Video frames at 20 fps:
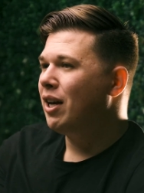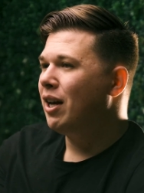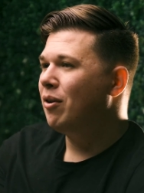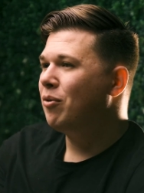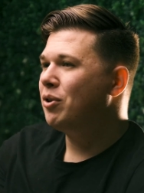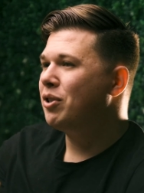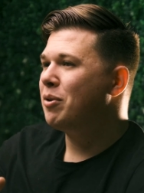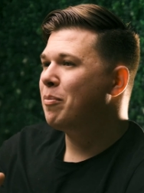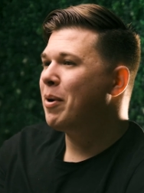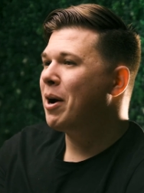It
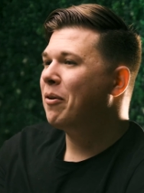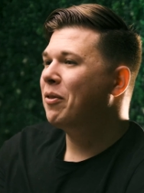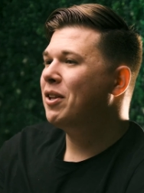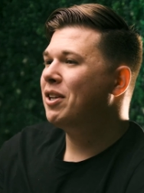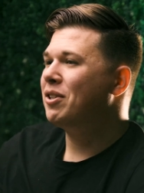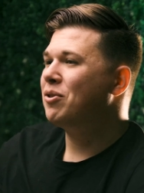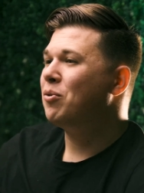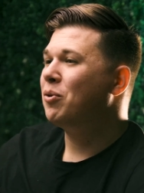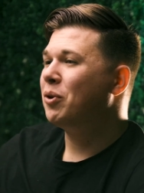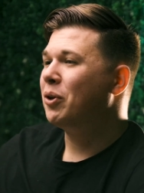was about
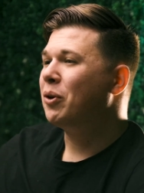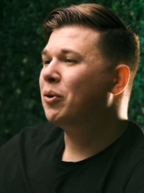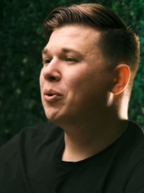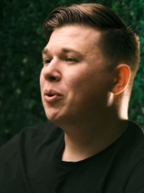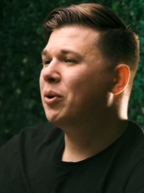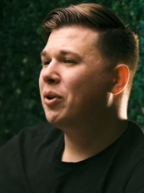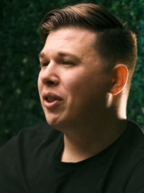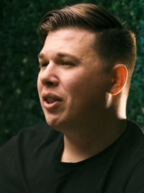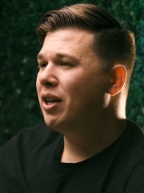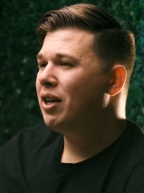this really
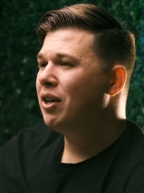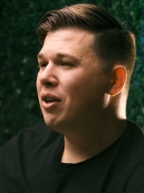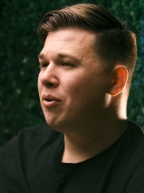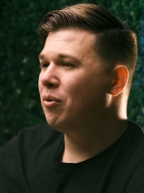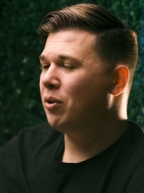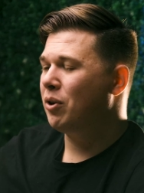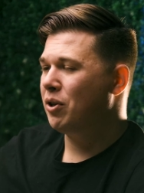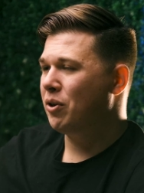cool thing you were